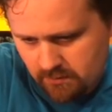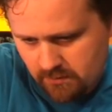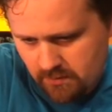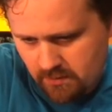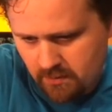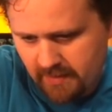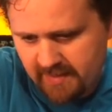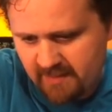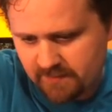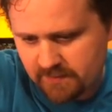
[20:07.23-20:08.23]
Oh, I
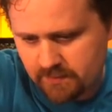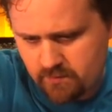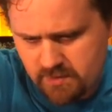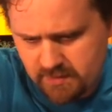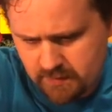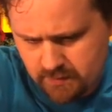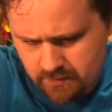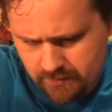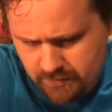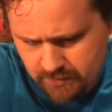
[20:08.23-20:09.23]
have to do
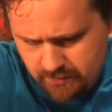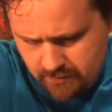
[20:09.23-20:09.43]
research.